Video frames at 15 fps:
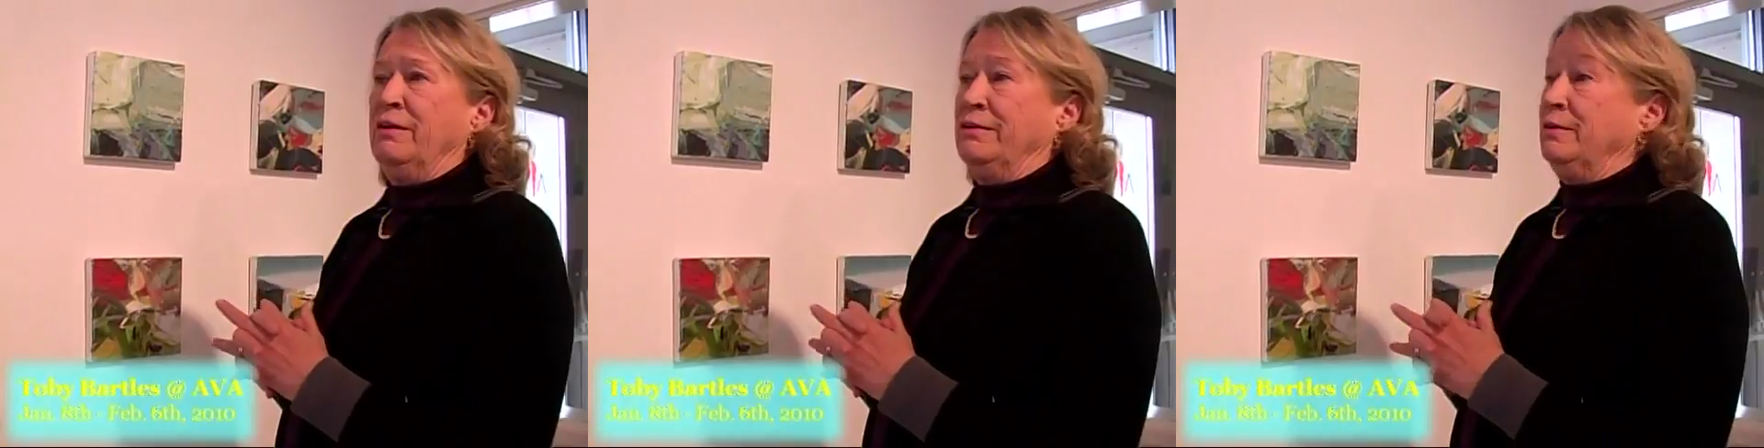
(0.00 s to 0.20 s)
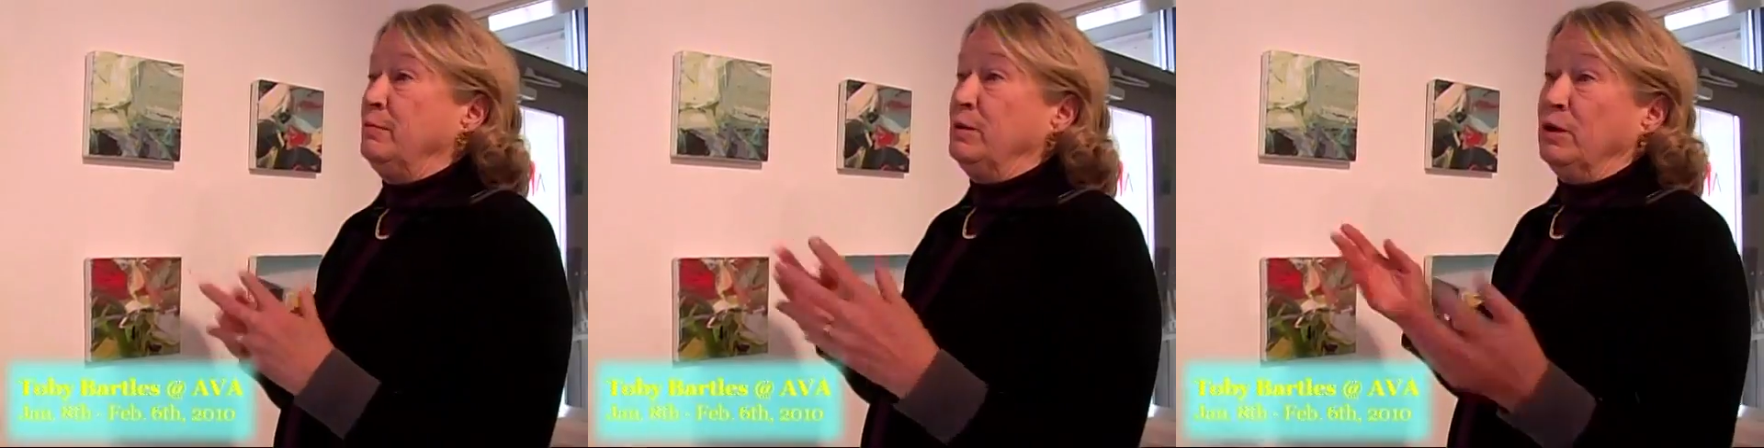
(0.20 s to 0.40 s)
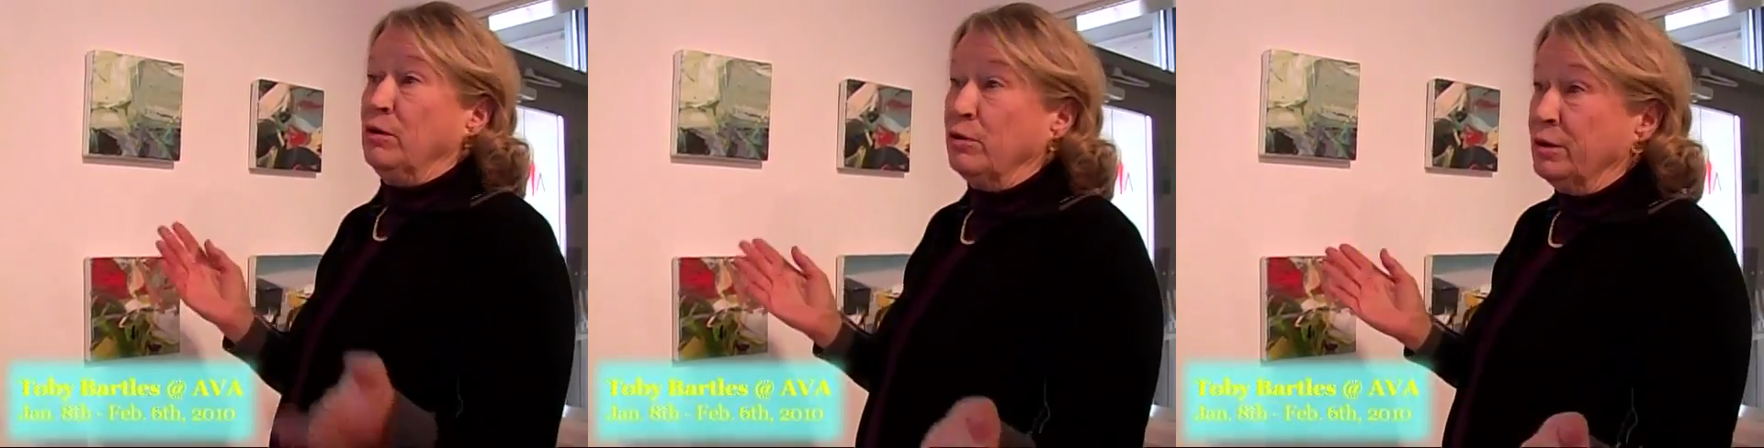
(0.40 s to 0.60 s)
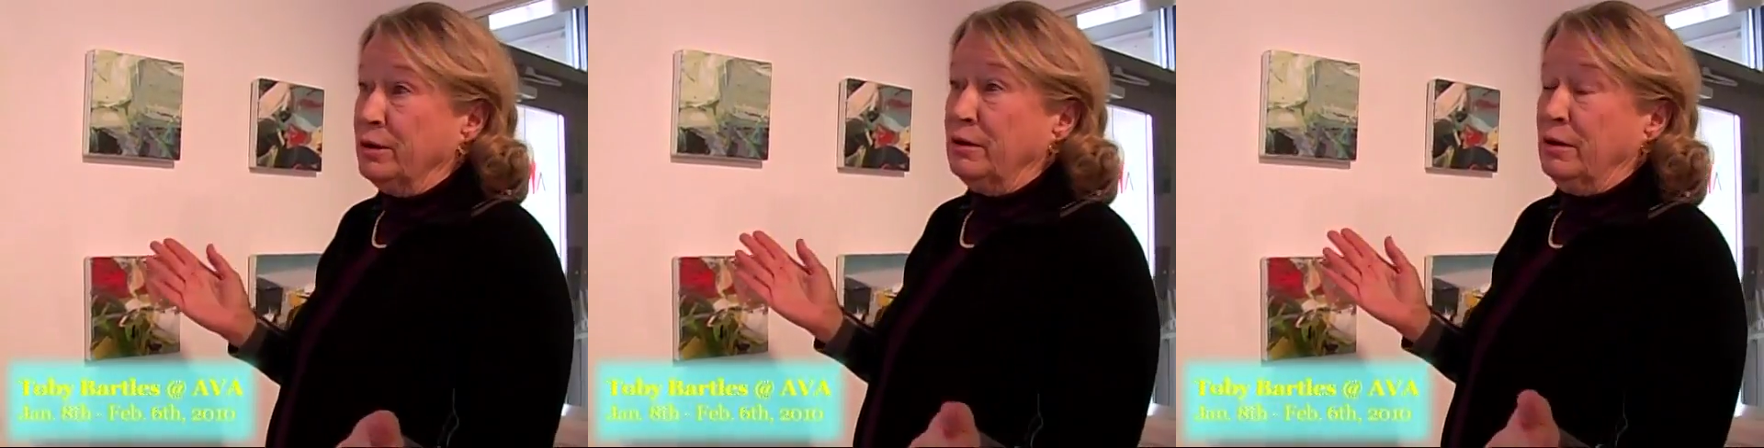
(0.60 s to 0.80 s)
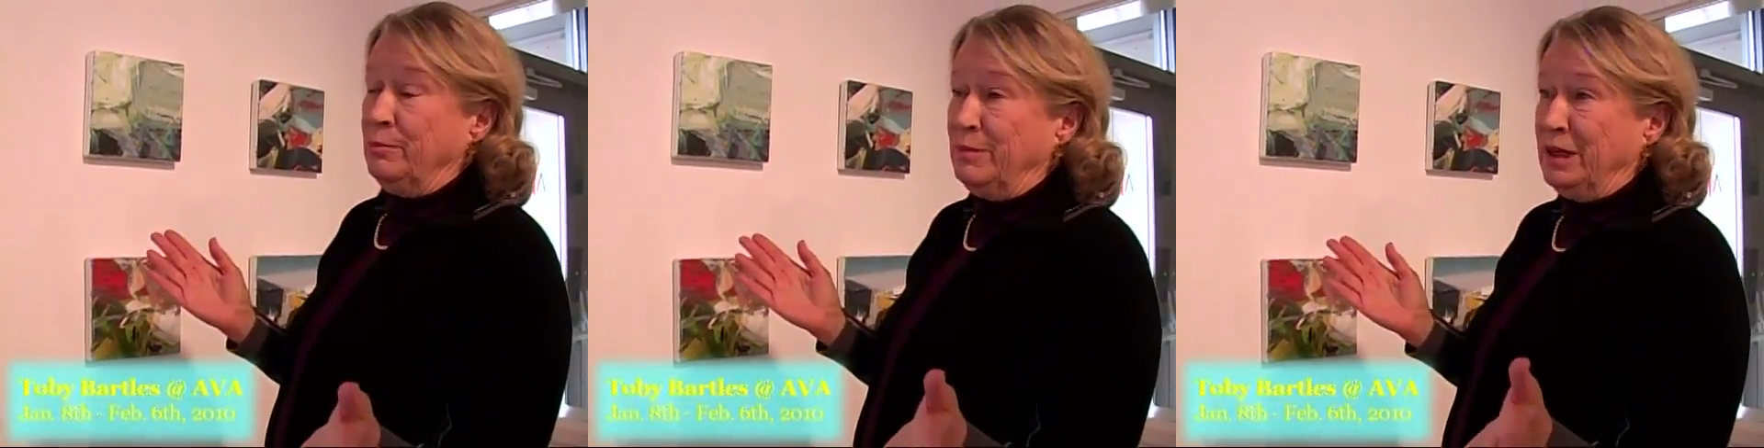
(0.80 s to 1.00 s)
Diebenkorn
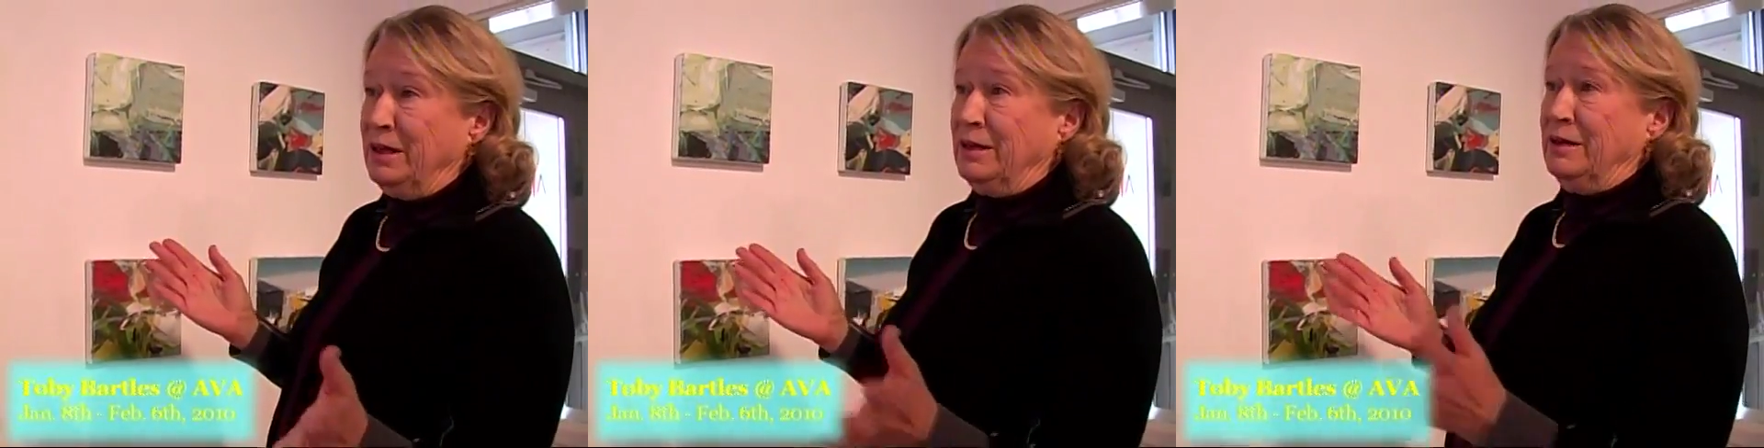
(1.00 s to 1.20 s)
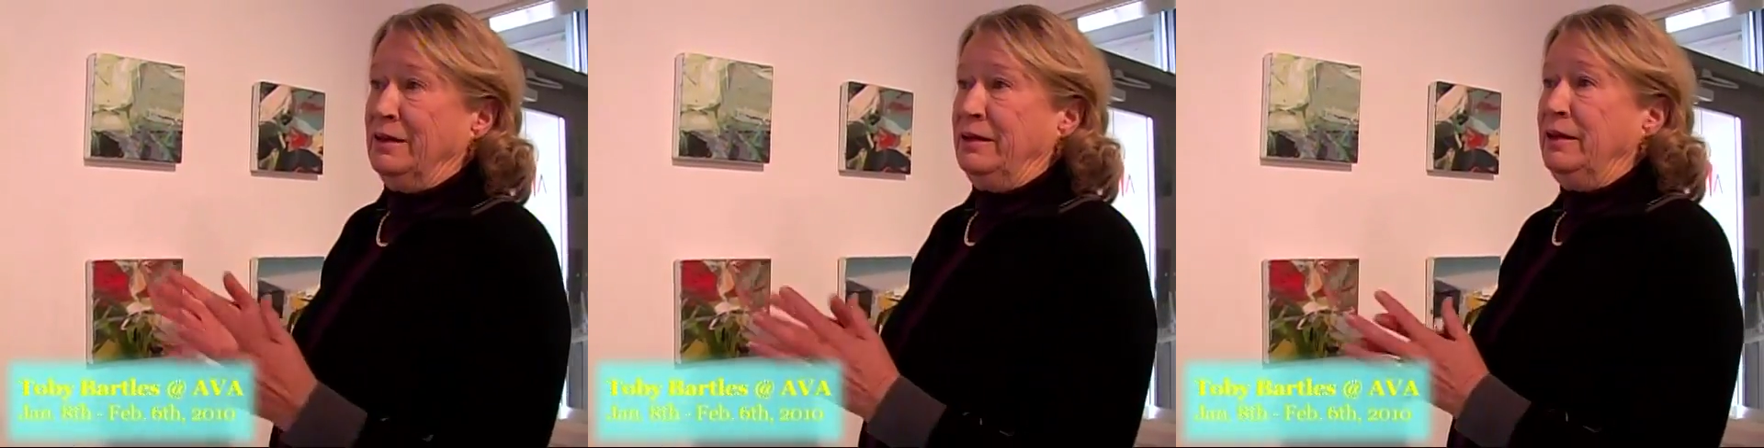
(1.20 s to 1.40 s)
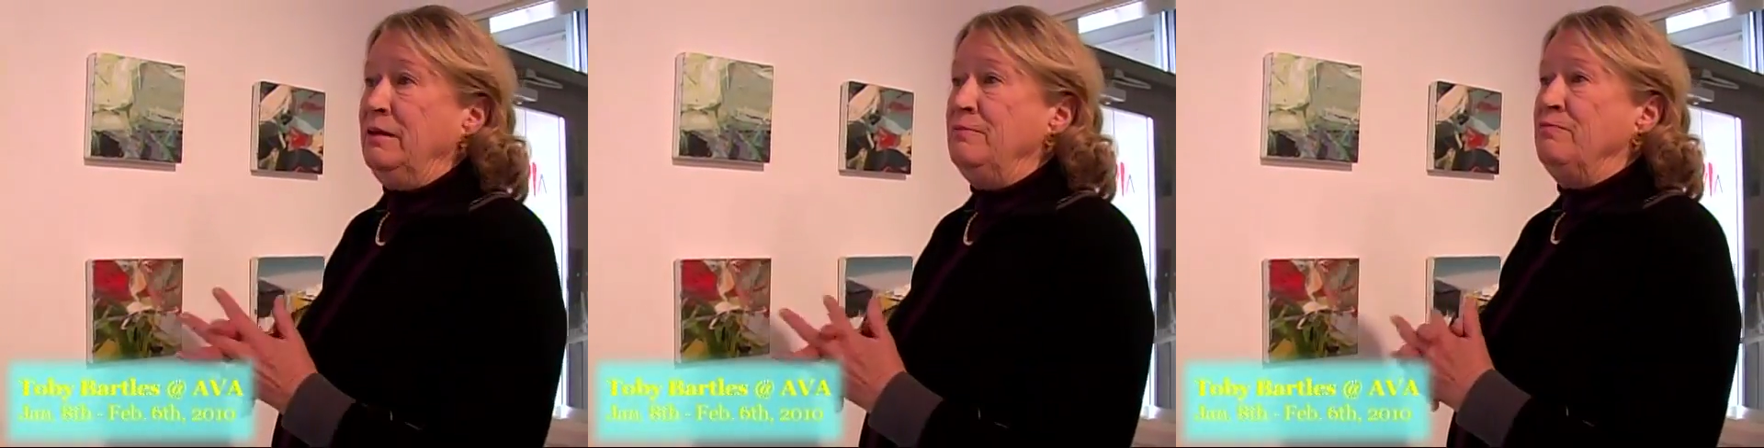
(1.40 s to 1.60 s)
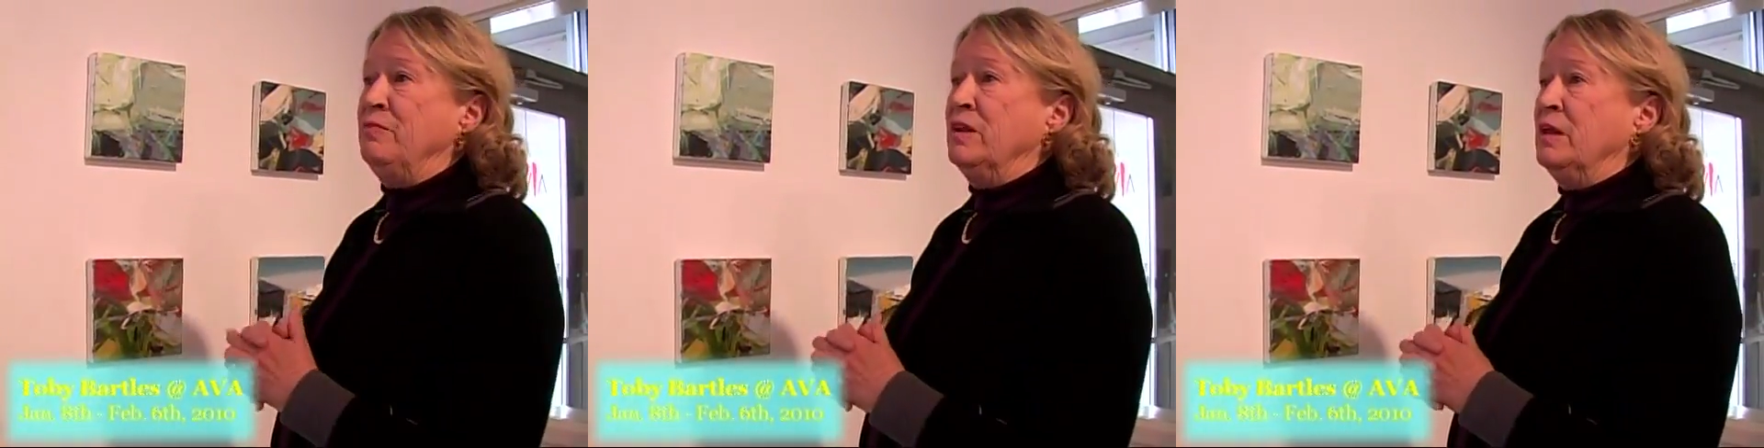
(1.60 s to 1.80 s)
immediately.